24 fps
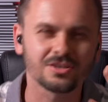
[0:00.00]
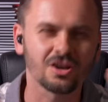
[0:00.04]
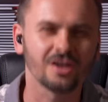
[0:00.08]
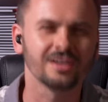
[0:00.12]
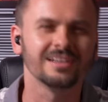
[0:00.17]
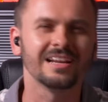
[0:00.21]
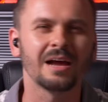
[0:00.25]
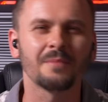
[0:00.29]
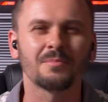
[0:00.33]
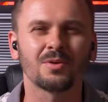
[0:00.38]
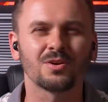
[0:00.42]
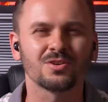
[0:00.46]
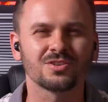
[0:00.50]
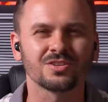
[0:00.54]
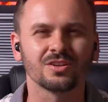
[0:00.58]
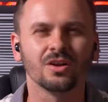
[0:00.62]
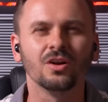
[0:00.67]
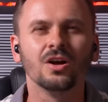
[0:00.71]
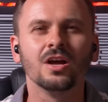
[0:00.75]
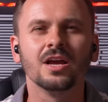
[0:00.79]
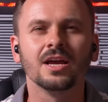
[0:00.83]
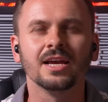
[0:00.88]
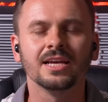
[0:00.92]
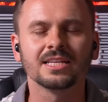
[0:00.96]
Sorry, not
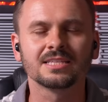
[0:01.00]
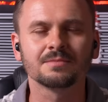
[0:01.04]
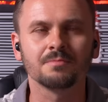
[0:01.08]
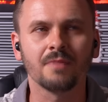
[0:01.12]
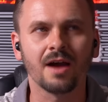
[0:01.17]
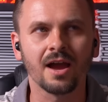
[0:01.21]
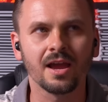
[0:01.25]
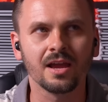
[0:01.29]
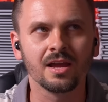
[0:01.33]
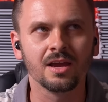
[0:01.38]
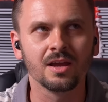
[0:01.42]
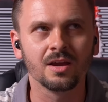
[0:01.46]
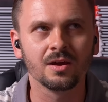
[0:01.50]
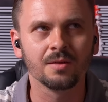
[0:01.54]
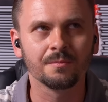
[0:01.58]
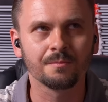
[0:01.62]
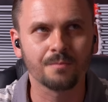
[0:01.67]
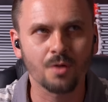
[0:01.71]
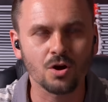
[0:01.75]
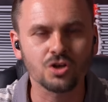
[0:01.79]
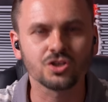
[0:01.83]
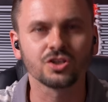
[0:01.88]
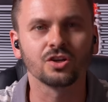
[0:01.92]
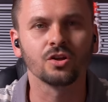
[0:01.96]
personal. It's my
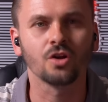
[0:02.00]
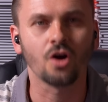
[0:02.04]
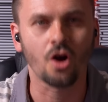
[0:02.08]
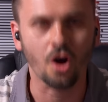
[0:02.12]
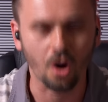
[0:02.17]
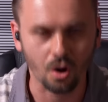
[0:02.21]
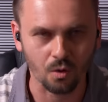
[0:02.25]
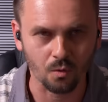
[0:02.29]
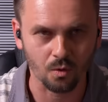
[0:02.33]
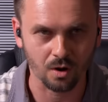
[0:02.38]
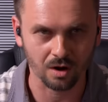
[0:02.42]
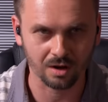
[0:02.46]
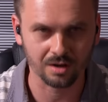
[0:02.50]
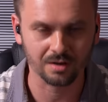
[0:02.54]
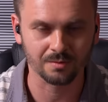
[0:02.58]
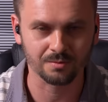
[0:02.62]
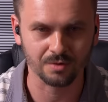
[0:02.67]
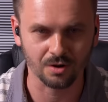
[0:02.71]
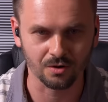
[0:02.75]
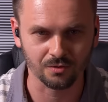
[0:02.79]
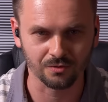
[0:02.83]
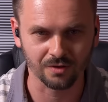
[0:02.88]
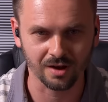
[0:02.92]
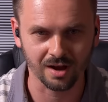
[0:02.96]
personal artwork
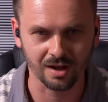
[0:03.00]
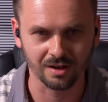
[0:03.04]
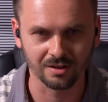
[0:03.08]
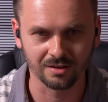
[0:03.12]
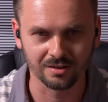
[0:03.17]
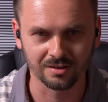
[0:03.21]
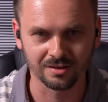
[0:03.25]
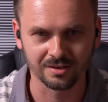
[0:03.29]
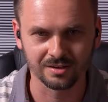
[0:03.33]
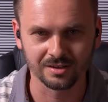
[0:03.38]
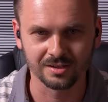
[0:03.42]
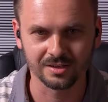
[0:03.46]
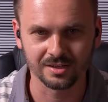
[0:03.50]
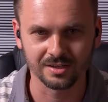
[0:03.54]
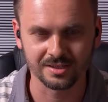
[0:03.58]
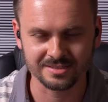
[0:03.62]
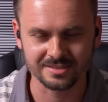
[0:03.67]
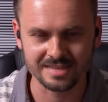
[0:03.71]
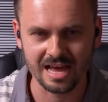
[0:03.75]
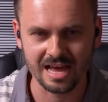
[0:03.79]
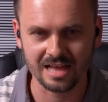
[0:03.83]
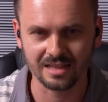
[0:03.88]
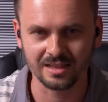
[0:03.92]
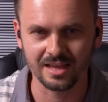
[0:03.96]
profile.
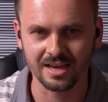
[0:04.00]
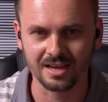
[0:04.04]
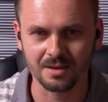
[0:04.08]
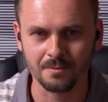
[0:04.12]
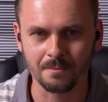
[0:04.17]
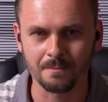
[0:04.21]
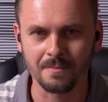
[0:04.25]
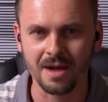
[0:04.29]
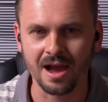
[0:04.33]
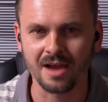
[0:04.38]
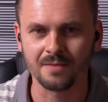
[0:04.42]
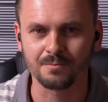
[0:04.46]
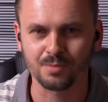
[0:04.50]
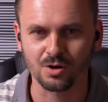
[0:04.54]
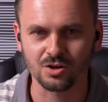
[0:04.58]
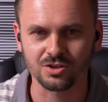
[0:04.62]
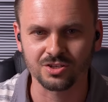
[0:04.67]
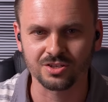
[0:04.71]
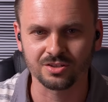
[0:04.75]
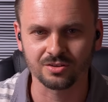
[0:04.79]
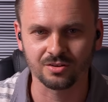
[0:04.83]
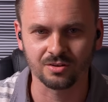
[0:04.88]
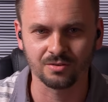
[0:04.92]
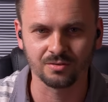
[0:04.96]
It's not like my
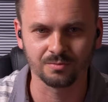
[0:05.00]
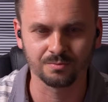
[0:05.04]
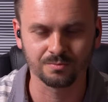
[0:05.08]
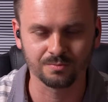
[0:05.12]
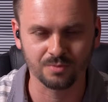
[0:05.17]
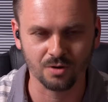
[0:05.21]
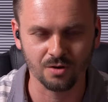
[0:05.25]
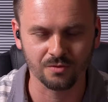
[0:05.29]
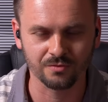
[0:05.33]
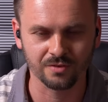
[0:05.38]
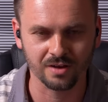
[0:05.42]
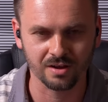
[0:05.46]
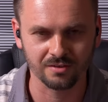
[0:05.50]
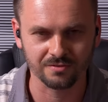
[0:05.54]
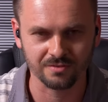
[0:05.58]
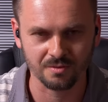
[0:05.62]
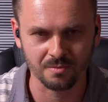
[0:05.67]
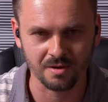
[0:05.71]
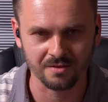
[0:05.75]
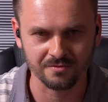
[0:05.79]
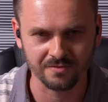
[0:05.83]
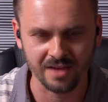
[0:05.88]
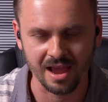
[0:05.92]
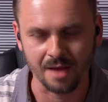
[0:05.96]
personal profile
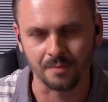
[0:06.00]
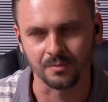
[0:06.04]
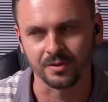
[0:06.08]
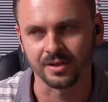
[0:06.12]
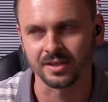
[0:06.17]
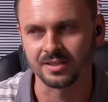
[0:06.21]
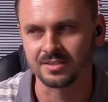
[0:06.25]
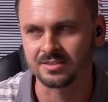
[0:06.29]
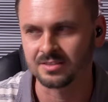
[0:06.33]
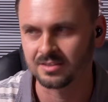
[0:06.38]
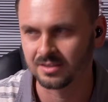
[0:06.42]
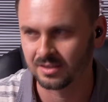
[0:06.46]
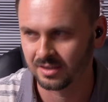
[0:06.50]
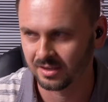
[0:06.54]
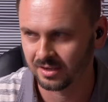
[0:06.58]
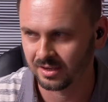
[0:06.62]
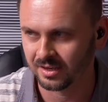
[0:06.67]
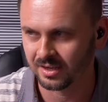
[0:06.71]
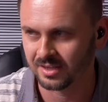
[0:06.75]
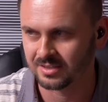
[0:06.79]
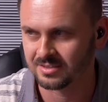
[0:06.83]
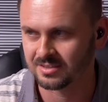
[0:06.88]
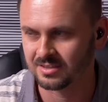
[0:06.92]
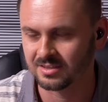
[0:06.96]
for my family. It's
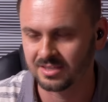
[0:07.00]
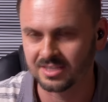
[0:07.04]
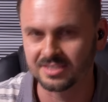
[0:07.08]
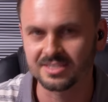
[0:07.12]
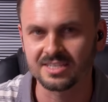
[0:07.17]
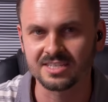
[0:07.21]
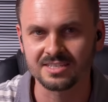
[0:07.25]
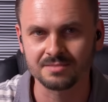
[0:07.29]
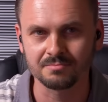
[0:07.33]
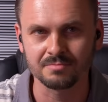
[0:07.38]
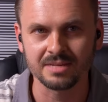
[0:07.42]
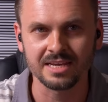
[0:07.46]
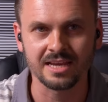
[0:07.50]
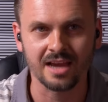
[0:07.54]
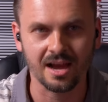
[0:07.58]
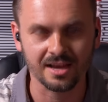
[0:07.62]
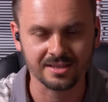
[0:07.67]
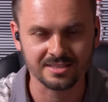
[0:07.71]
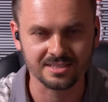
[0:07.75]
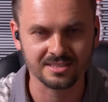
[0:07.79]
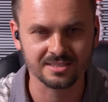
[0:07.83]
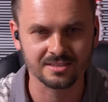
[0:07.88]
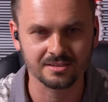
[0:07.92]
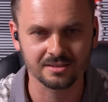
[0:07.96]
it's this is me.
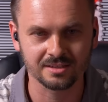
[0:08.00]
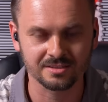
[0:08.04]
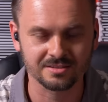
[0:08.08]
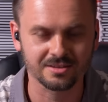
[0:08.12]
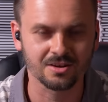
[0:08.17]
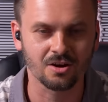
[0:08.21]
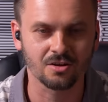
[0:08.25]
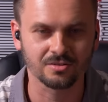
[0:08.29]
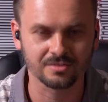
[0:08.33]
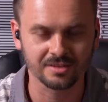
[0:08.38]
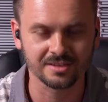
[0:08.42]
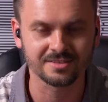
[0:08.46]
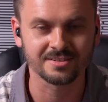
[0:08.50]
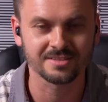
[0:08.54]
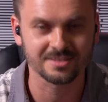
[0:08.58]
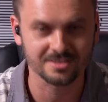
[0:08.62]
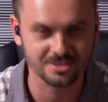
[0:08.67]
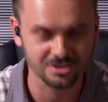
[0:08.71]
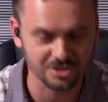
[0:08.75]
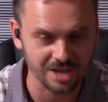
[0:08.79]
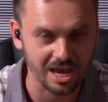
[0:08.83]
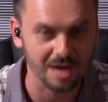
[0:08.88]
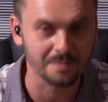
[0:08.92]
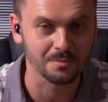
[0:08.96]
It's right. it's called it's
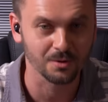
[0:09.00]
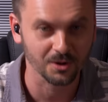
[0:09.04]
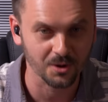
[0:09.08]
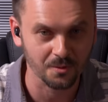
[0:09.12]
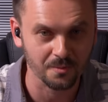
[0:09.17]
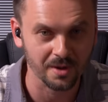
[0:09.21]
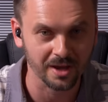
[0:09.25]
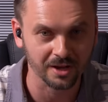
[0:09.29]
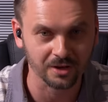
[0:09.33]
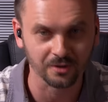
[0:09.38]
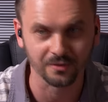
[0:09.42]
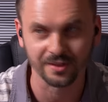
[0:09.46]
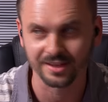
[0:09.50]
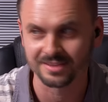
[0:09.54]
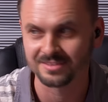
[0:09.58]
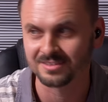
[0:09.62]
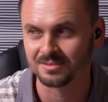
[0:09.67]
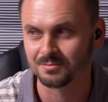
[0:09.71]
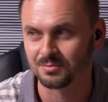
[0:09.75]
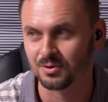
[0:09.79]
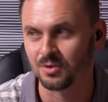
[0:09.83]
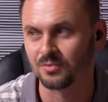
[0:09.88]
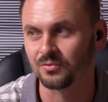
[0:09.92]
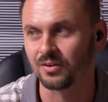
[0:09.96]
Stan Prokopenko.
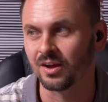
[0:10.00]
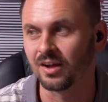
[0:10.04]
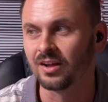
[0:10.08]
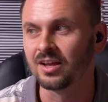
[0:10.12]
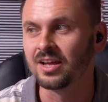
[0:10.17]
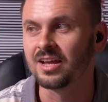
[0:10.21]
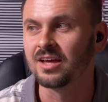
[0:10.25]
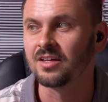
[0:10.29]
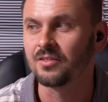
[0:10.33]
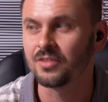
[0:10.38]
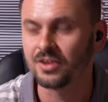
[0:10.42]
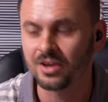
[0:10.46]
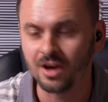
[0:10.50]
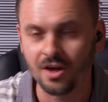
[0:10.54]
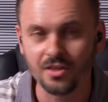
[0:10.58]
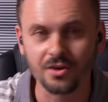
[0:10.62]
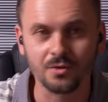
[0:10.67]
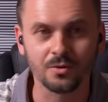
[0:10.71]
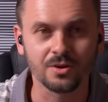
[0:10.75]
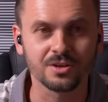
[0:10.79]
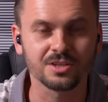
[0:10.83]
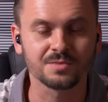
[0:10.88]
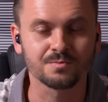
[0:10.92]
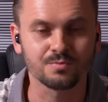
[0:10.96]
That's the profile. The
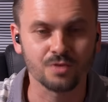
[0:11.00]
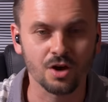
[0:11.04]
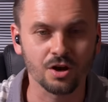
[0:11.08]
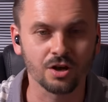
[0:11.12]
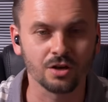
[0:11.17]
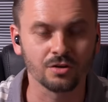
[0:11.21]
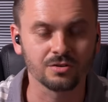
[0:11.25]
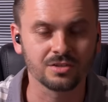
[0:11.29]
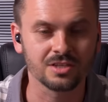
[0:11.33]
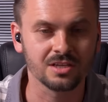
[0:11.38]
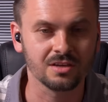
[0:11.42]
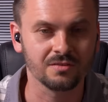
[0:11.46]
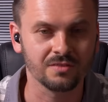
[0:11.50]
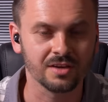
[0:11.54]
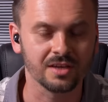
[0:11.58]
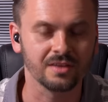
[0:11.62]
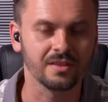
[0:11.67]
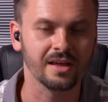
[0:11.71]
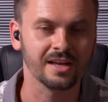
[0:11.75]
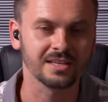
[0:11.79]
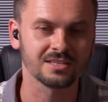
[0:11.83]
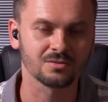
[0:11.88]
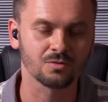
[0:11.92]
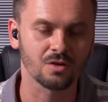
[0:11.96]
other one is Proko
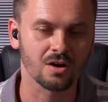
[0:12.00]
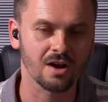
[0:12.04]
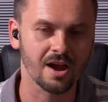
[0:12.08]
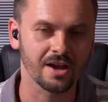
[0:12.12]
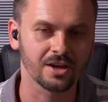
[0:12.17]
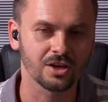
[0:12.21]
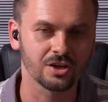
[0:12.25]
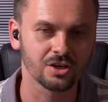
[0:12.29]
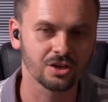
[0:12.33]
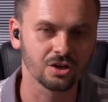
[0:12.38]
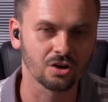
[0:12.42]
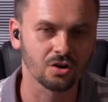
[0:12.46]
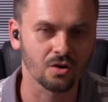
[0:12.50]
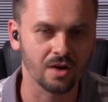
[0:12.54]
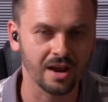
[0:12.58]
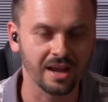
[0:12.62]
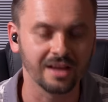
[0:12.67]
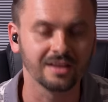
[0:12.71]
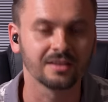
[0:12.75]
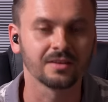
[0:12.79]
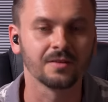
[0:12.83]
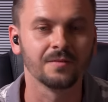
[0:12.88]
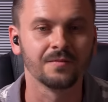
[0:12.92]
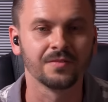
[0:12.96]
TV. That's where I
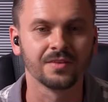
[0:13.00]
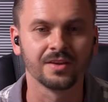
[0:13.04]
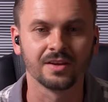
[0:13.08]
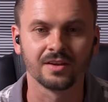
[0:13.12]
curate.